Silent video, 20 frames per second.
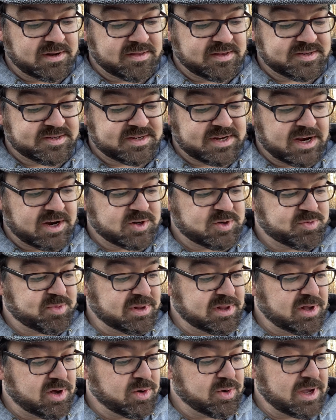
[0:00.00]
of the stairs
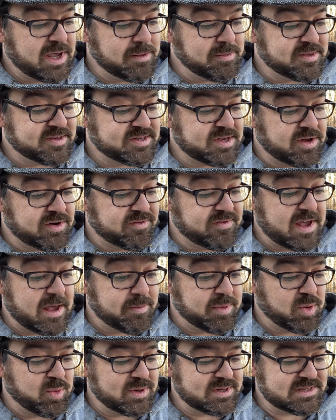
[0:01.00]
below came the sound of
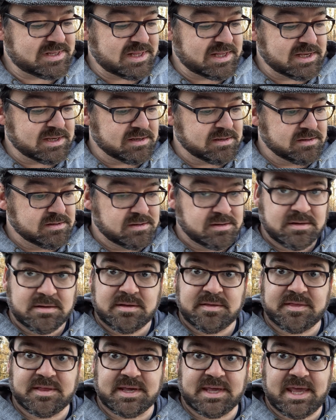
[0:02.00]
happy whistling.
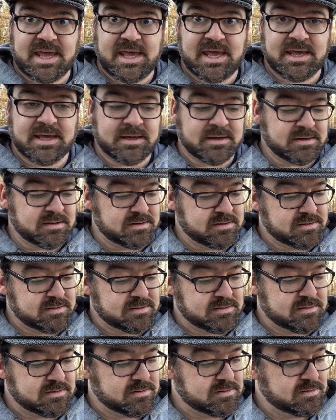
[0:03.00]
The king!
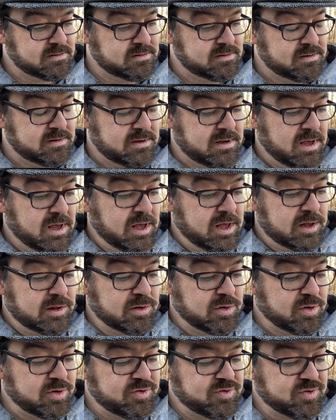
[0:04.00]

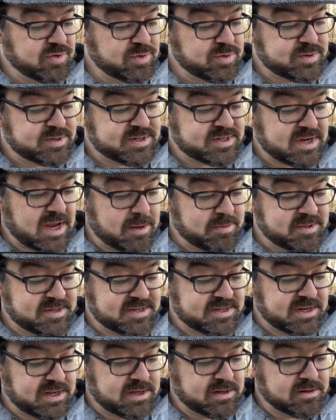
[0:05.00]
Lord Droon stopped
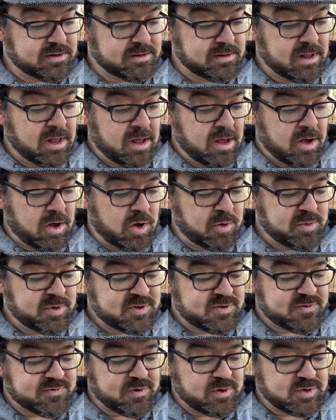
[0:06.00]
still,
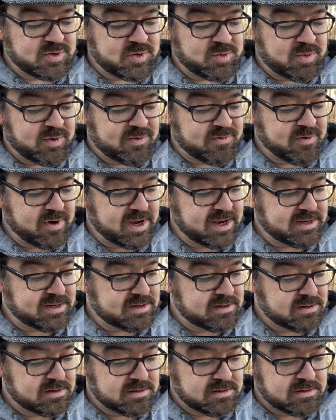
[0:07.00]
almost frozen with fright.
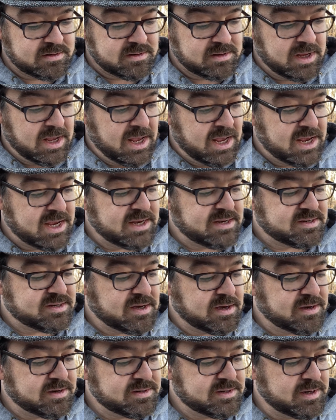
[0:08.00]
He
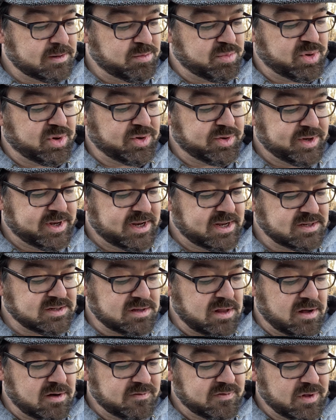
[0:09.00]
tugged and pulled at his
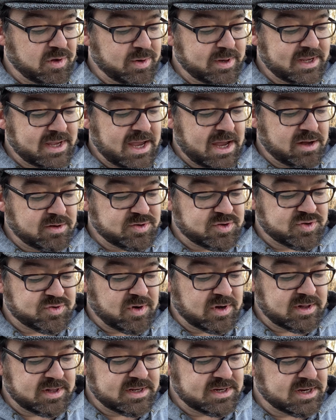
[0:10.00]
long flowing gown,
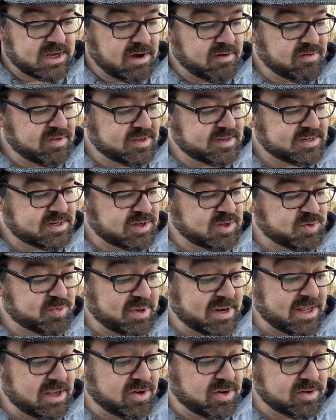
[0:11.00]
struggling to cover the stilts, but
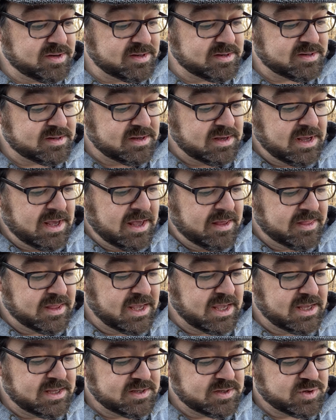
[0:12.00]
he couldn't. The
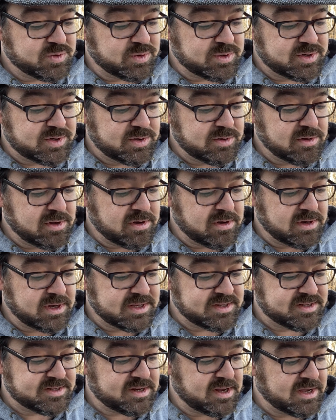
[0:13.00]
ends were too long
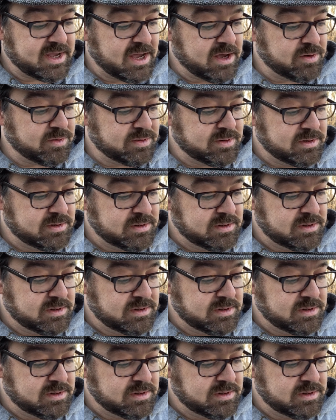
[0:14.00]
and stuck out.